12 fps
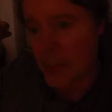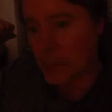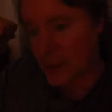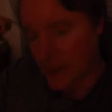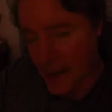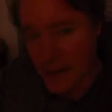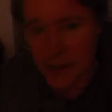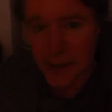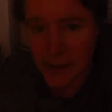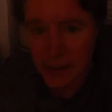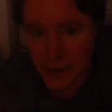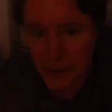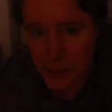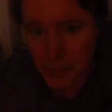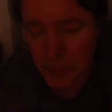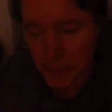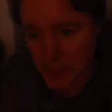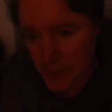plastic
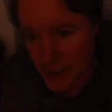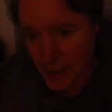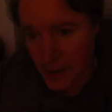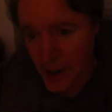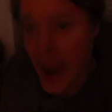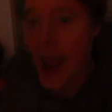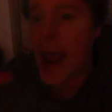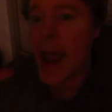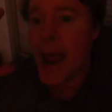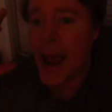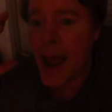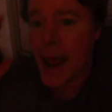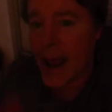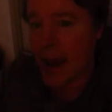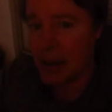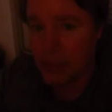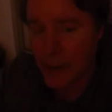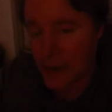toothpick
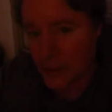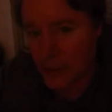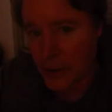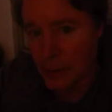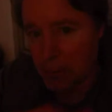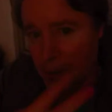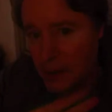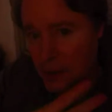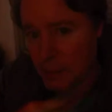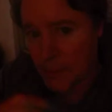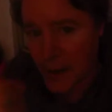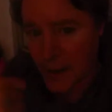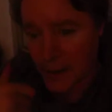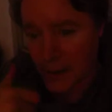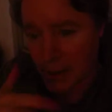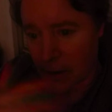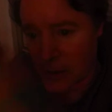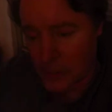and oregano oil, putting it back
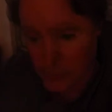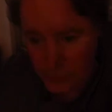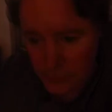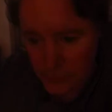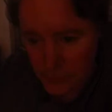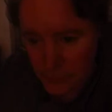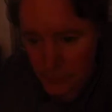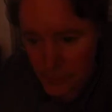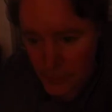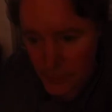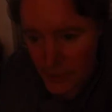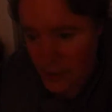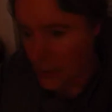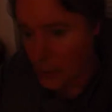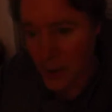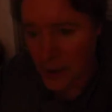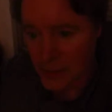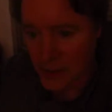there. No
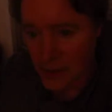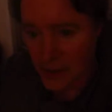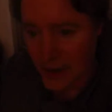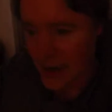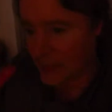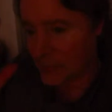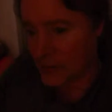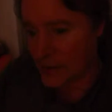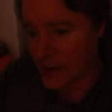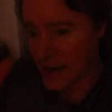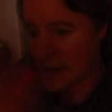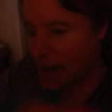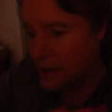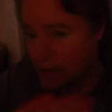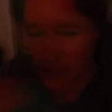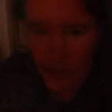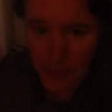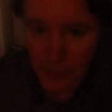problems today. Had fruit today,
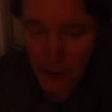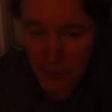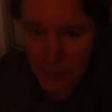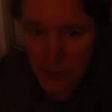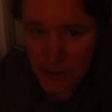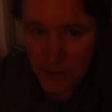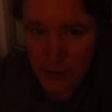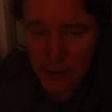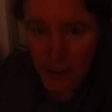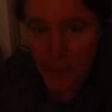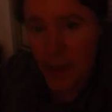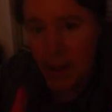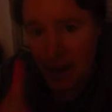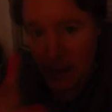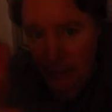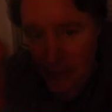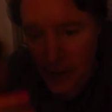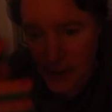no problems. So
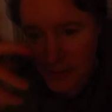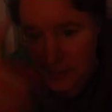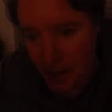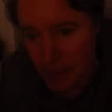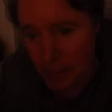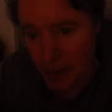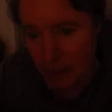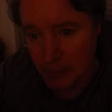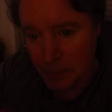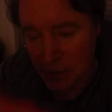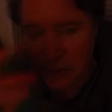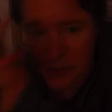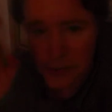if you got some gum problems,